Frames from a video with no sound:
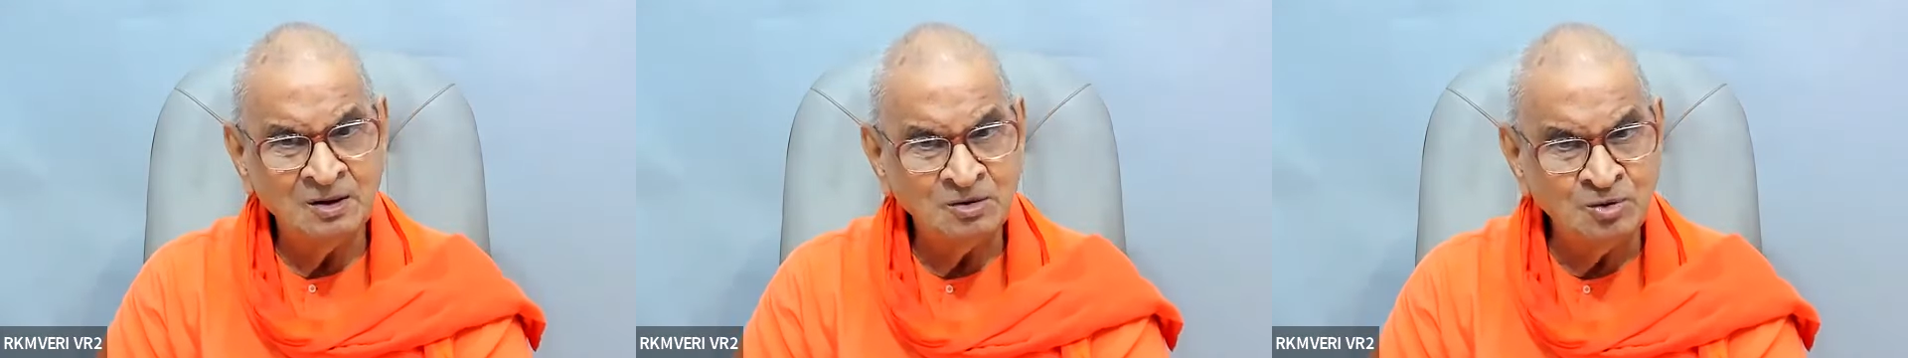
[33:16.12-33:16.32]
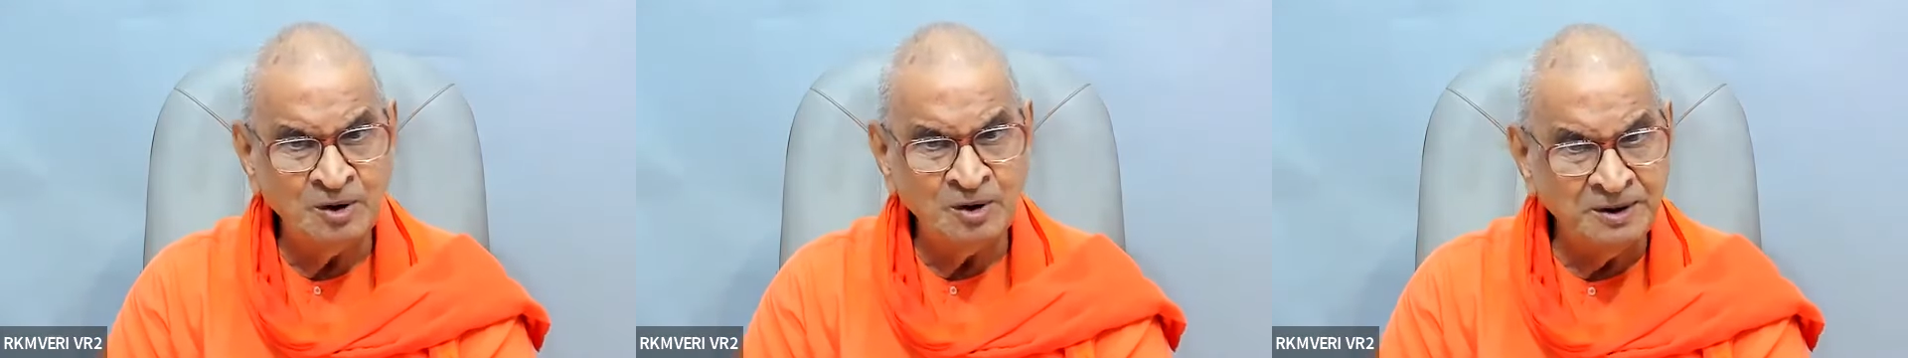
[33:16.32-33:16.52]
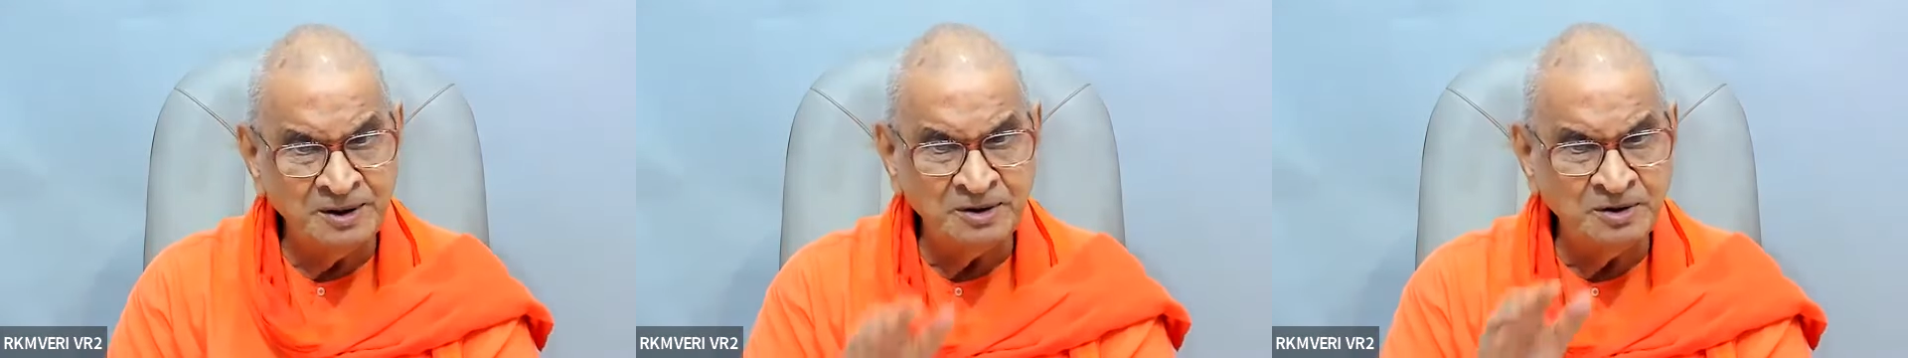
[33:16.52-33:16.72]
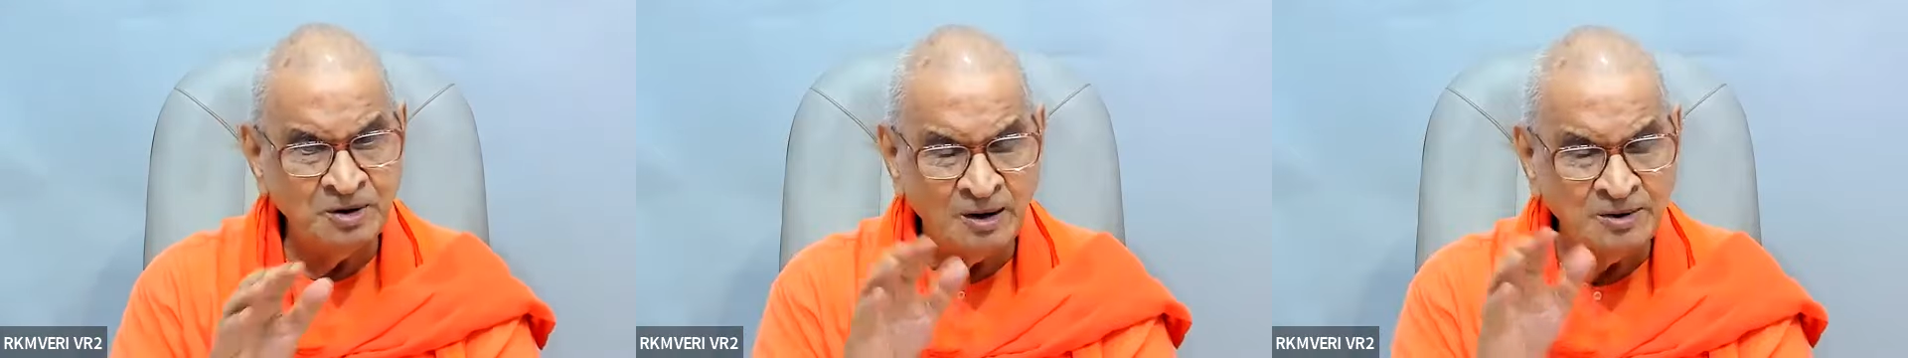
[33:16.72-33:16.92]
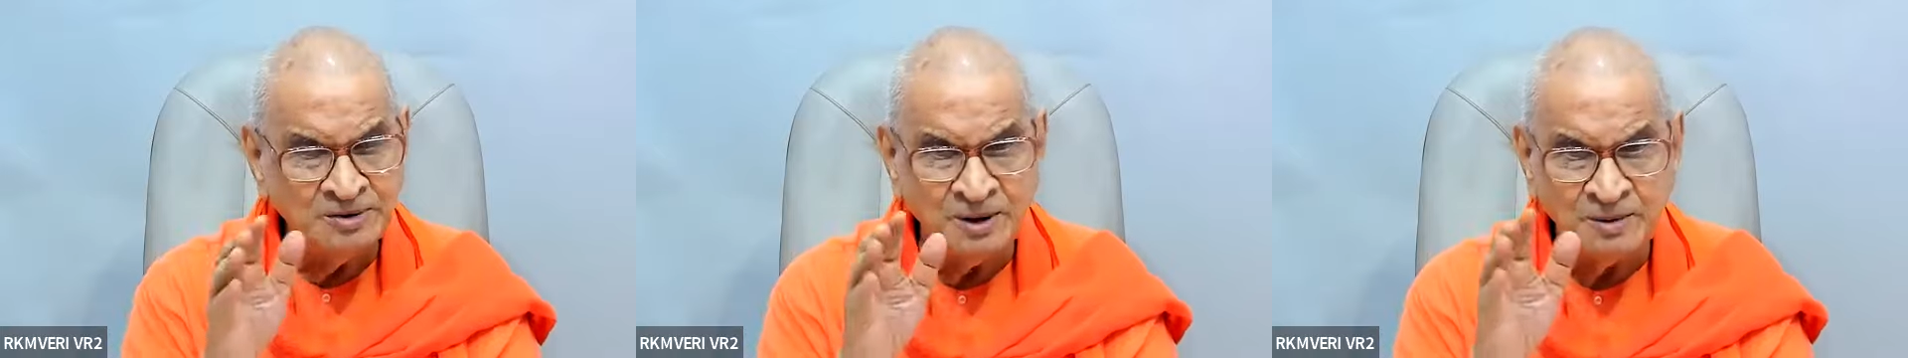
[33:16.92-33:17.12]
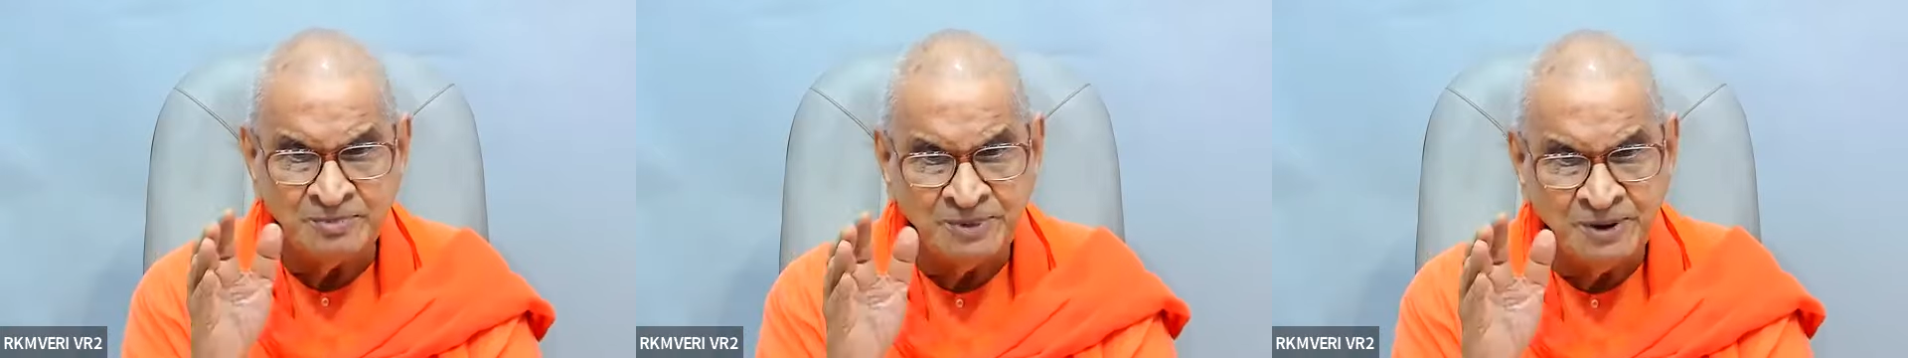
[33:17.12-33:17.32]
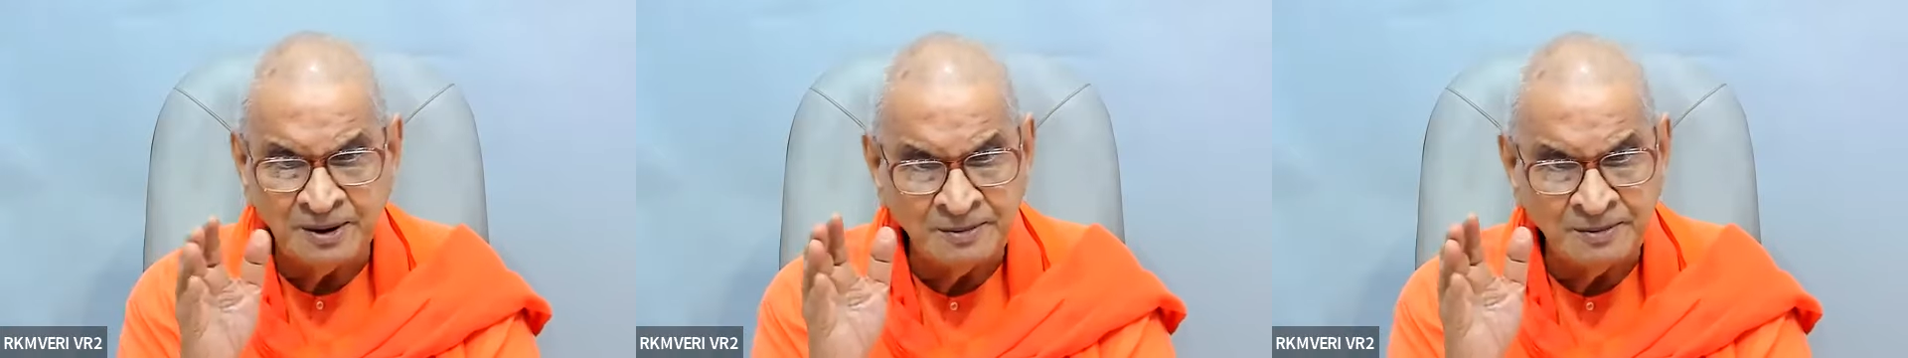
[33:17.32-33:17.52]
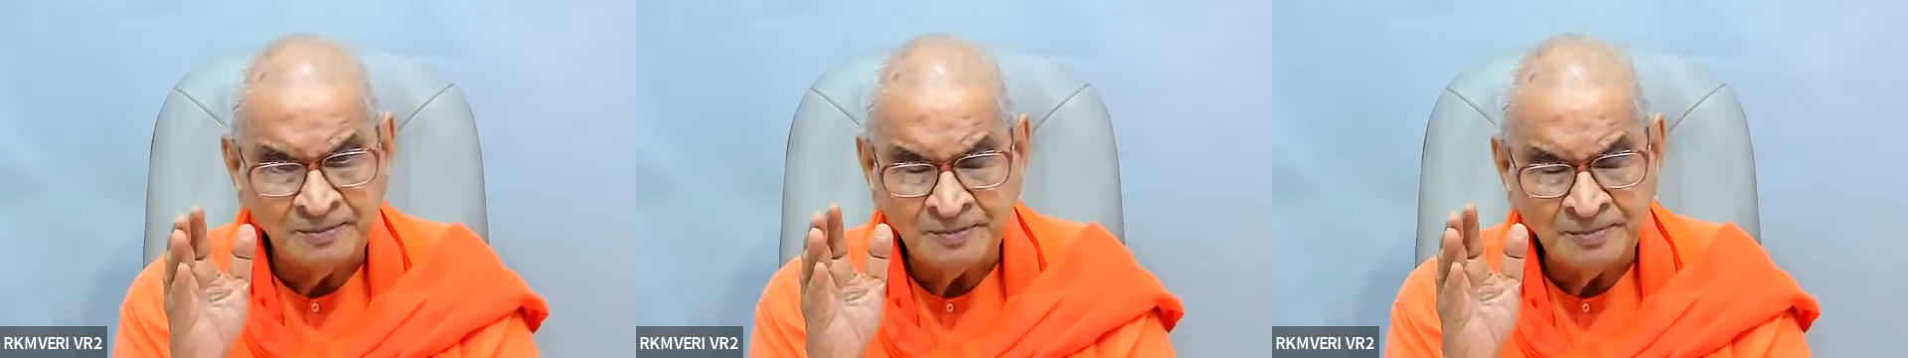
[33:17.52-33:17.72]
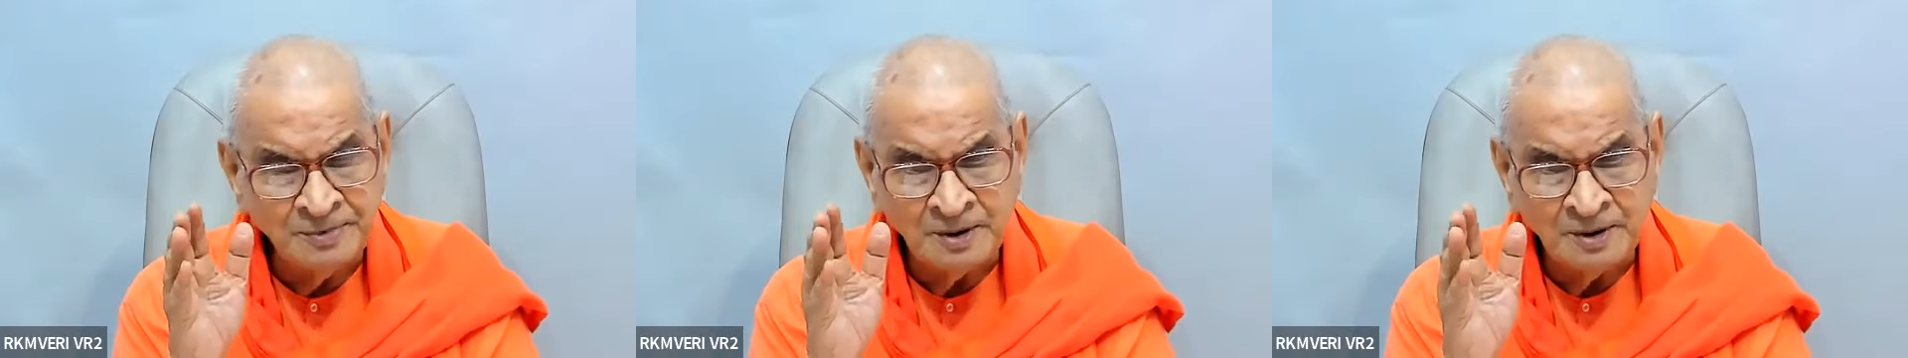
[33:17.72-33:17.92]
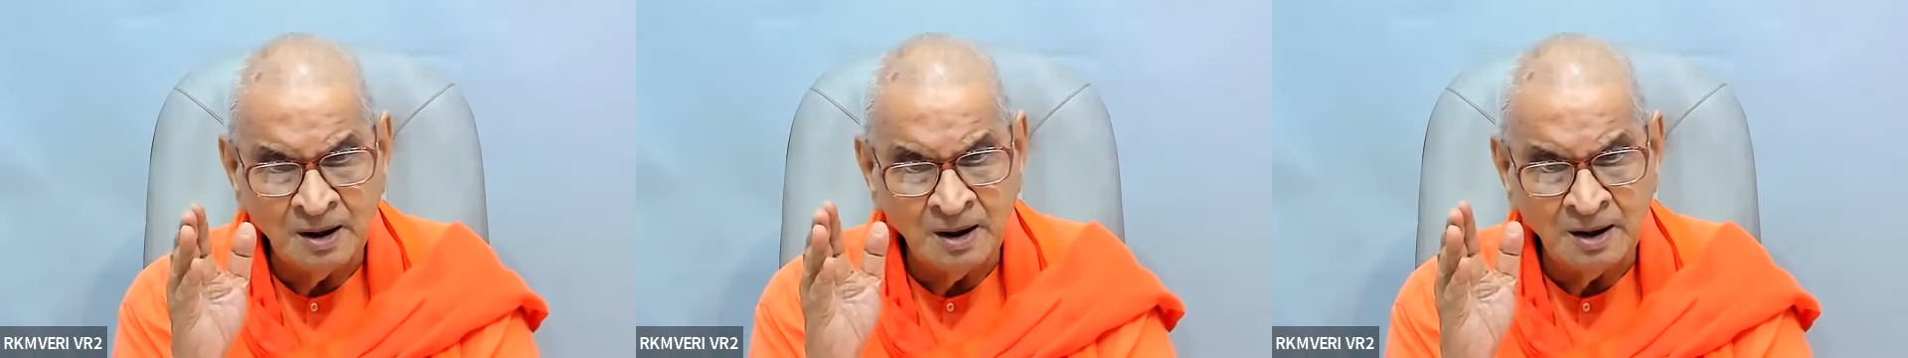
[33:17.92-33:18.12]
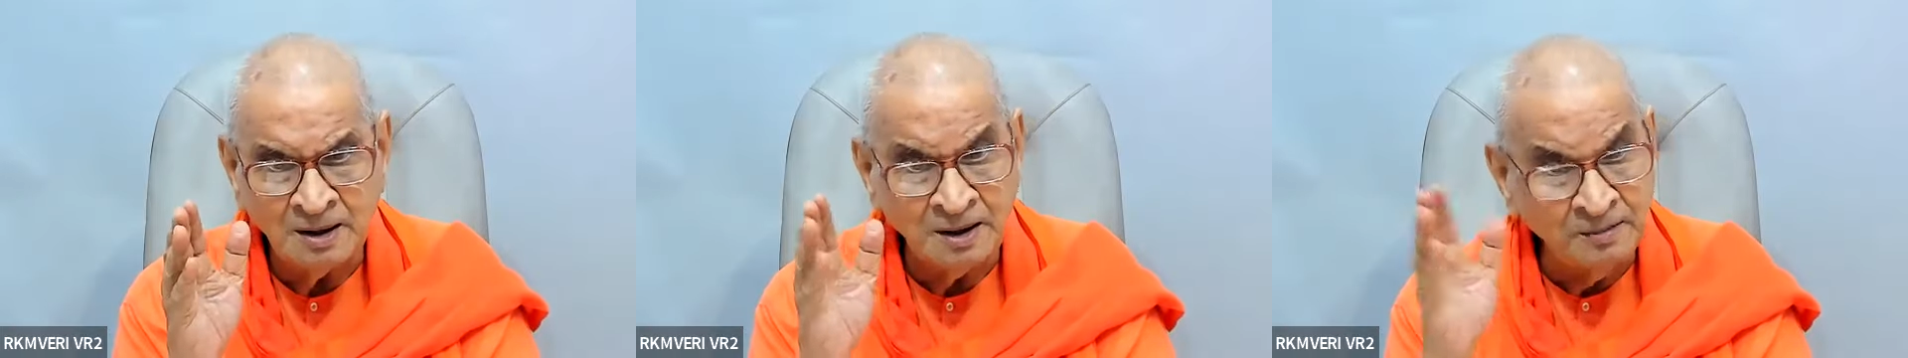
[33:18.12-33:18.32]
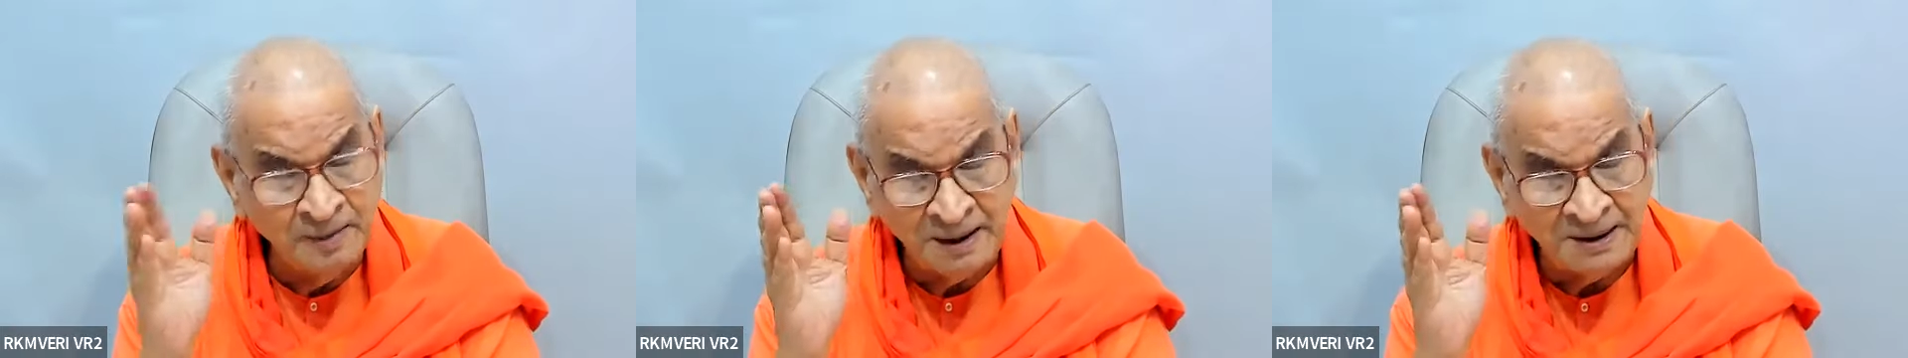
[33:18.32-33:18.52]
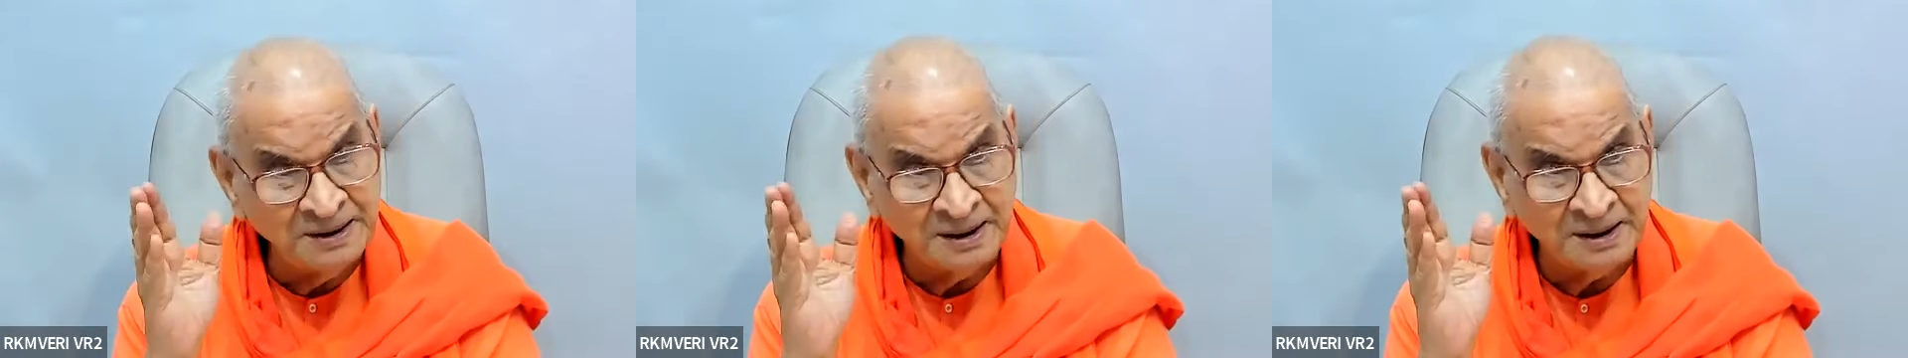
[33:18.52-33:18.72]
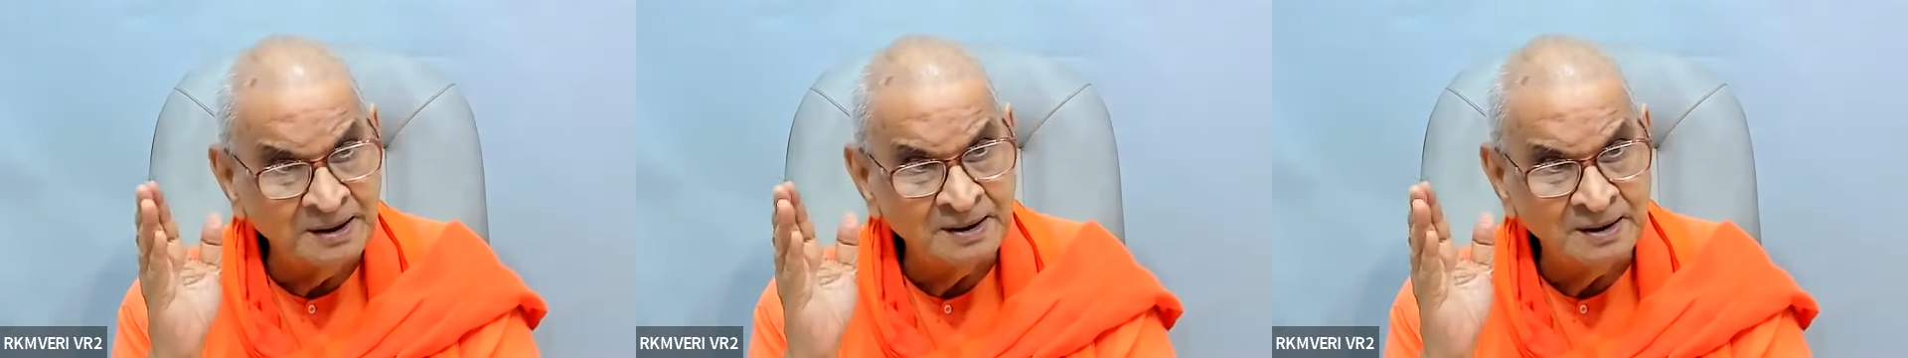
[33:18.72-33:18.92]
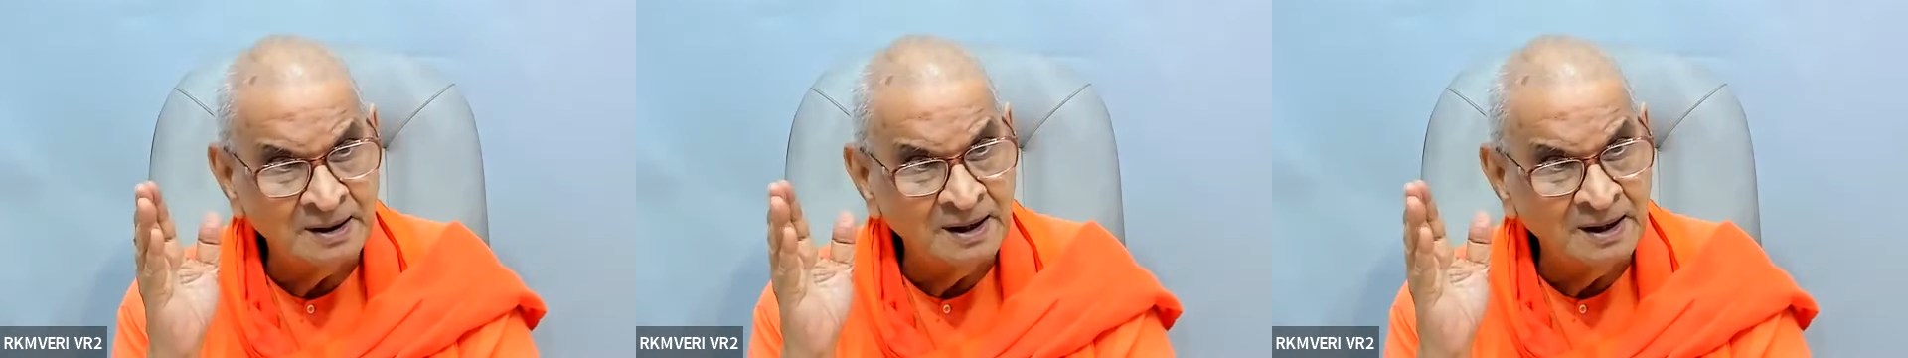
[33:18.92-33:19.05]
So it is not something remaining,